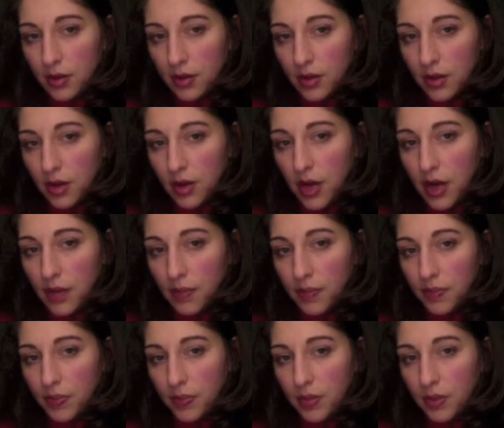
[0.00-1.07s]
All right?
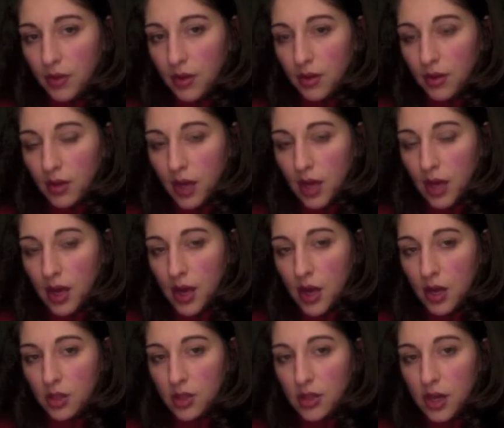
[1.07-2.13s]
Okay,
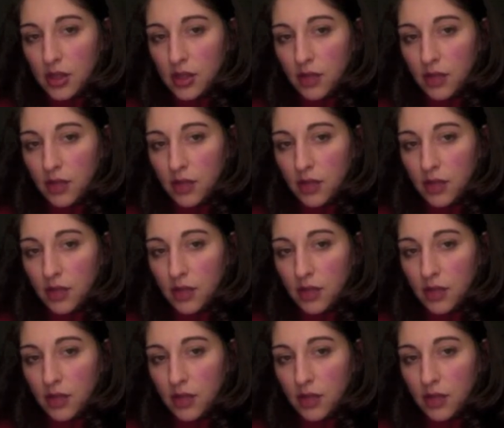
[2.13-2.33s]
so that's